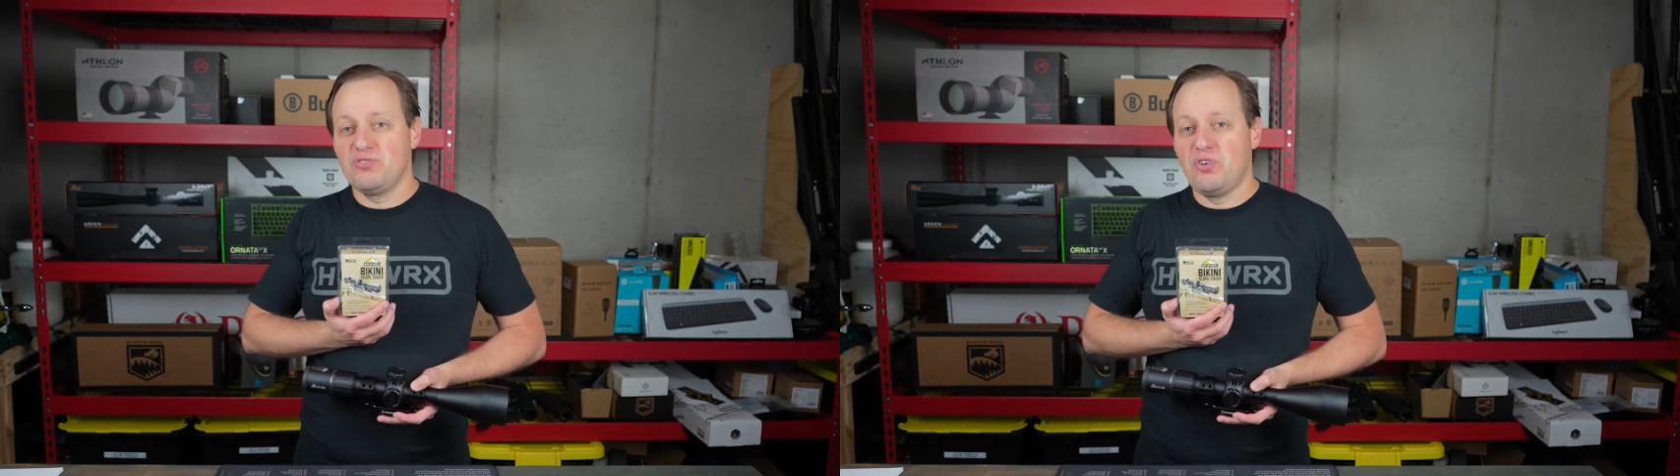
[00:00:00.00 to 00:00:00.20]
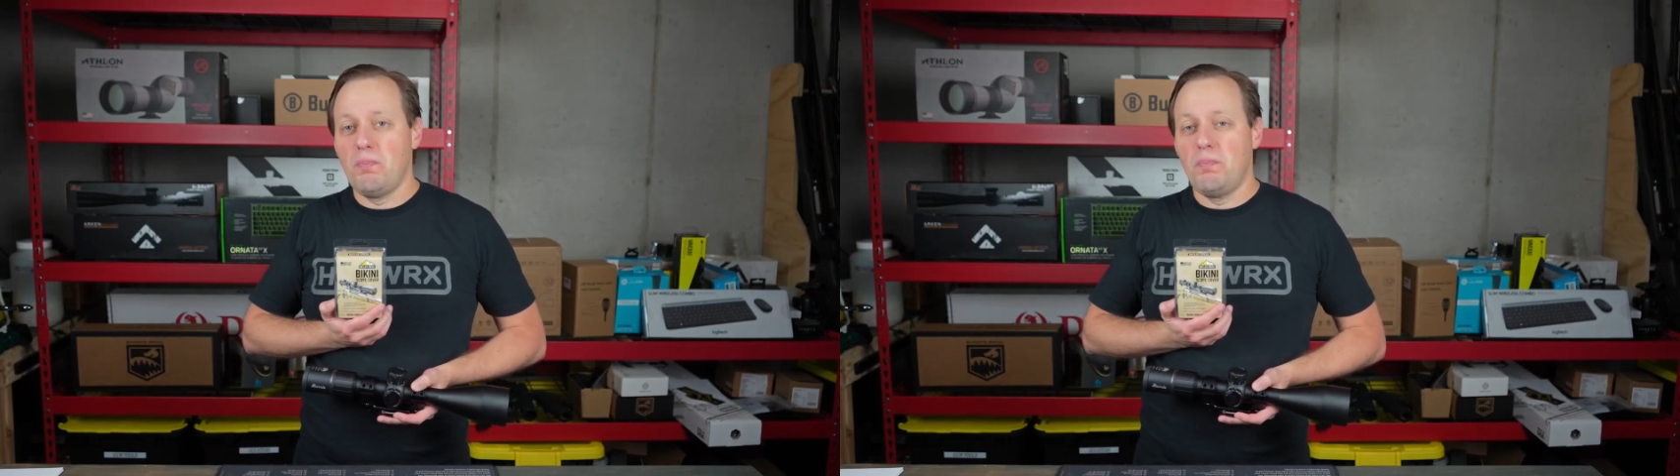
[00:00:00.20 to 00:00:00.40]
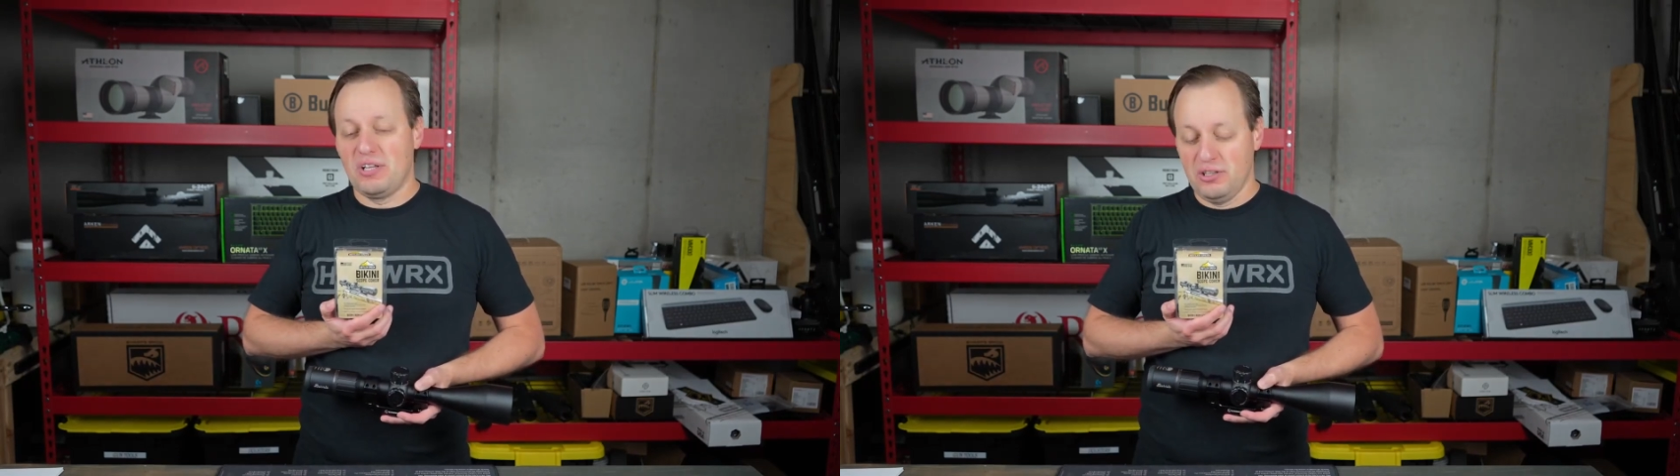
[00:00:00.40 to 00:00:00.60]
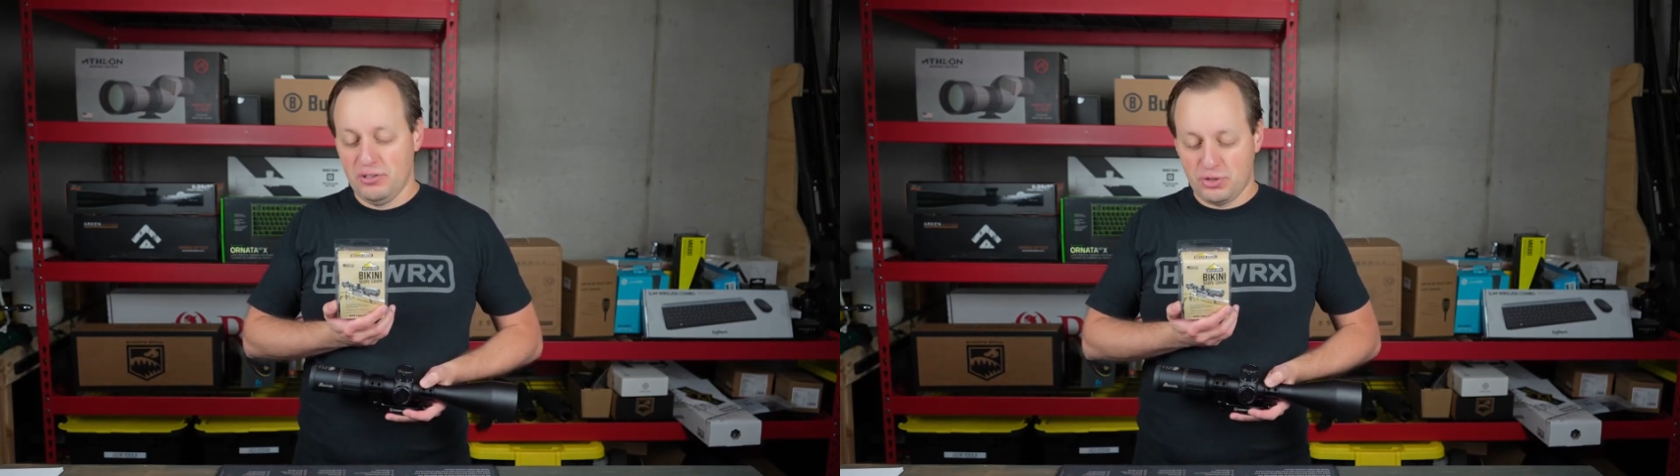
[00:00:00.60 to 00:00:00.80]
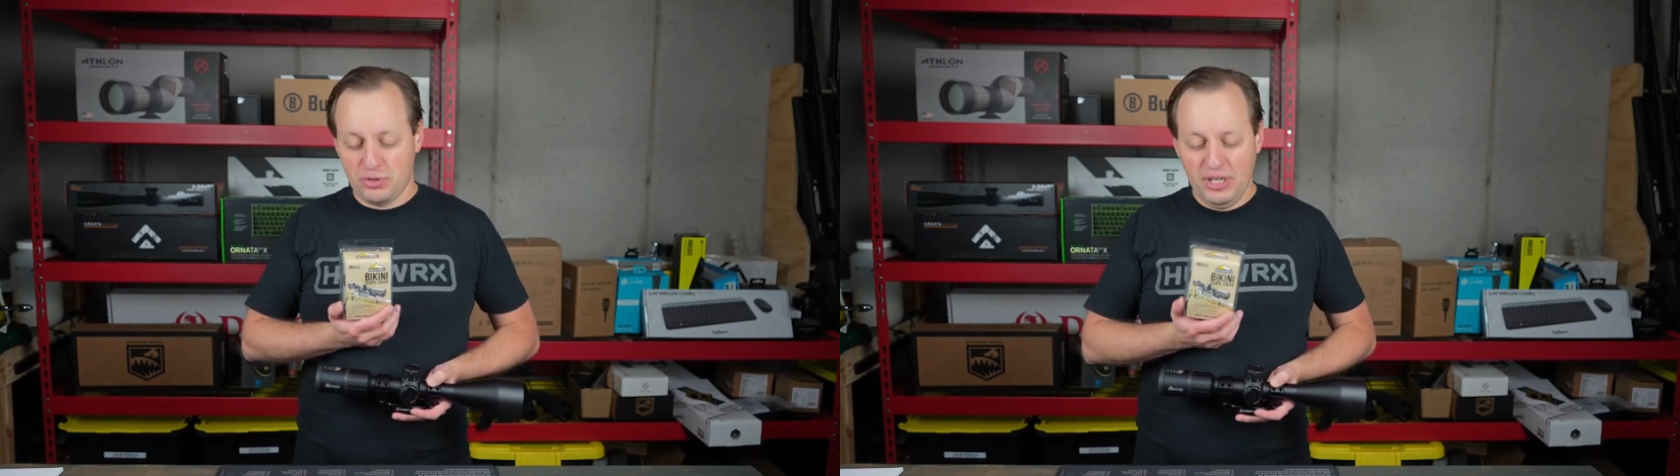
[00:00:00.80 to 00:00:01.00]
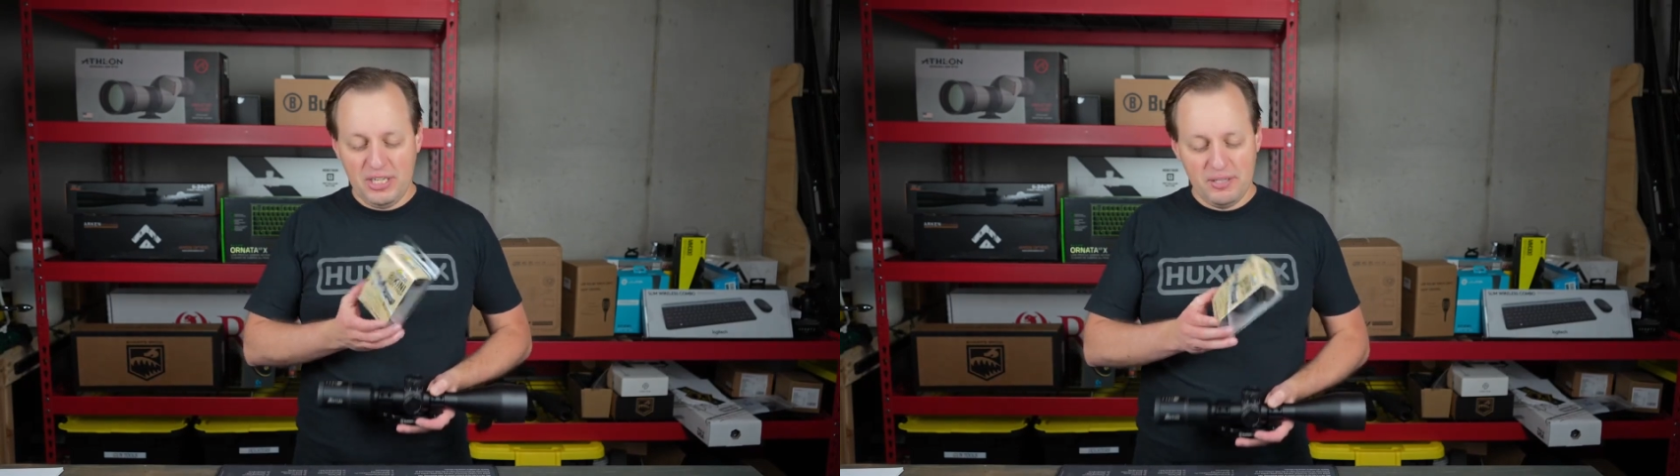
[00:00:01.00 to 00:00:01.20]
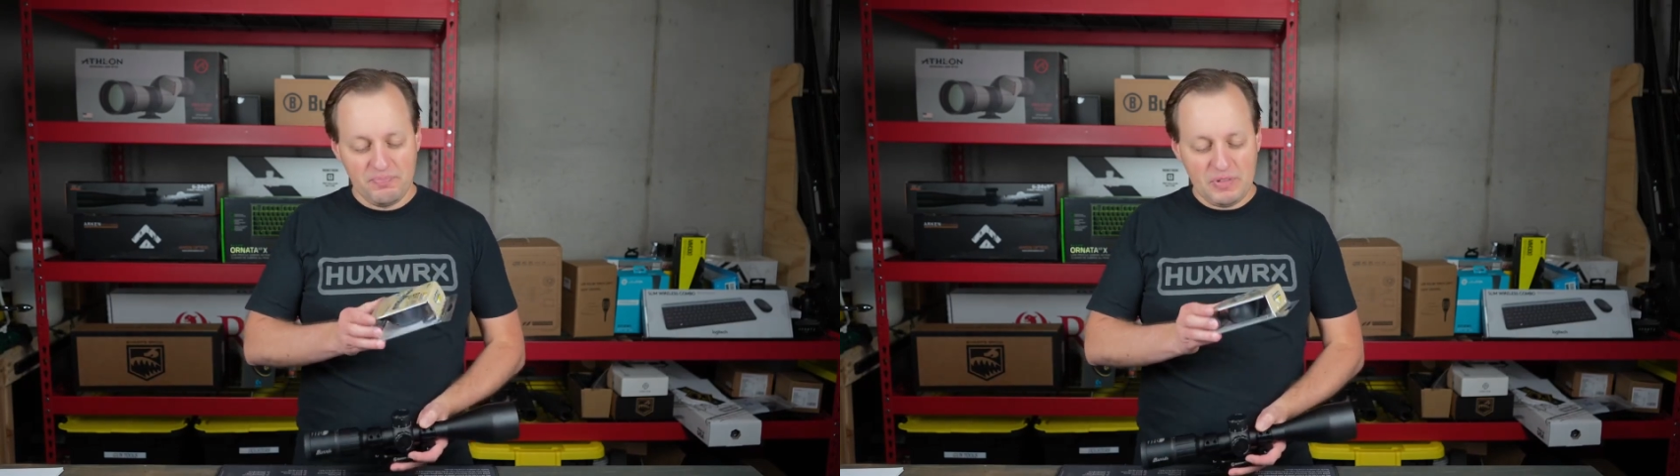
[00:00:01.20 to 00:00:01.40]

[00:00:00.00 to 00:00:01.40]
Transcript: from Buttler Creek.